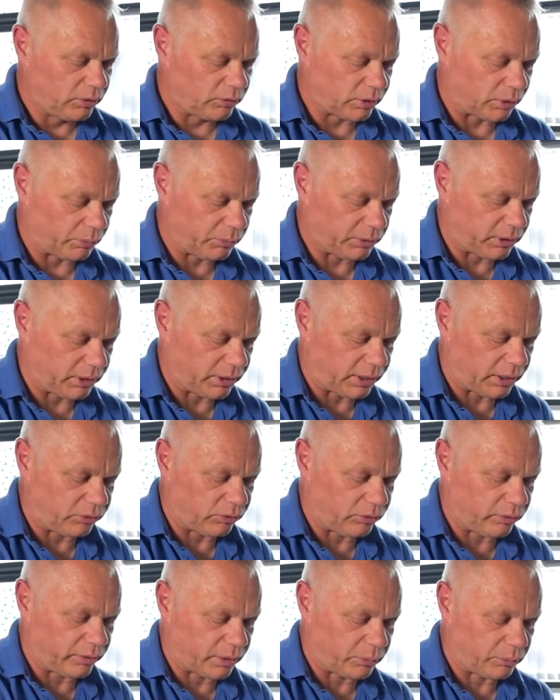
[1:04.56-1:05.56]
So we can
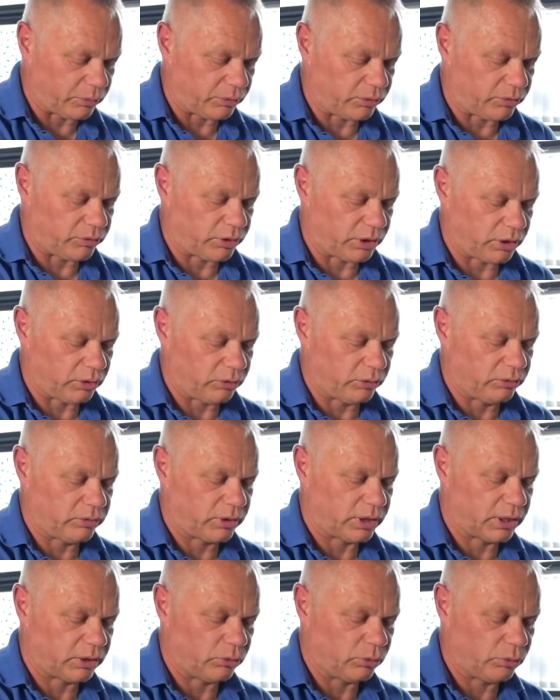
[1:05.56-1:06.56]
then do that with the
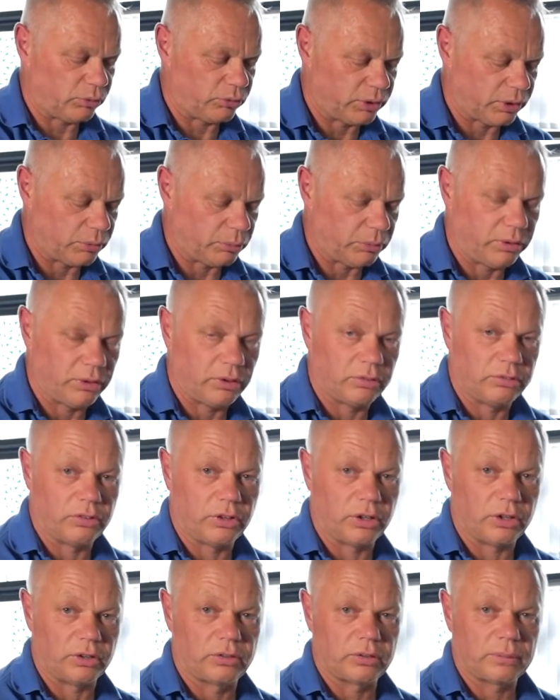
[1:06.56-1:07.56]
toes and also with the
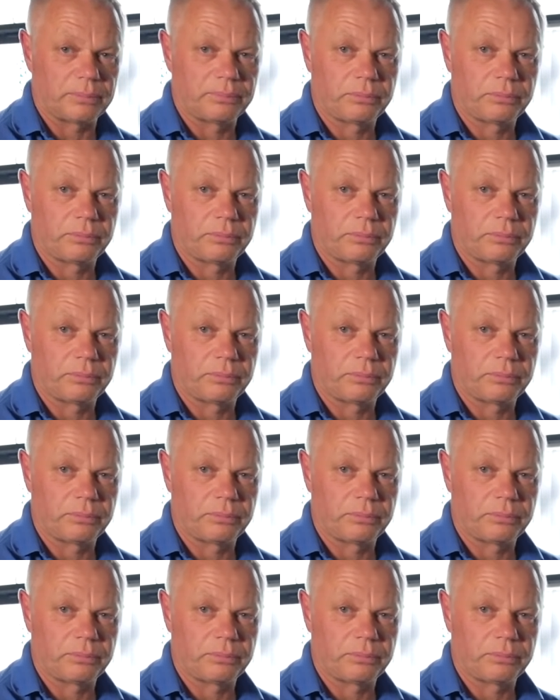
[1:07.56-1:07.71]
foot.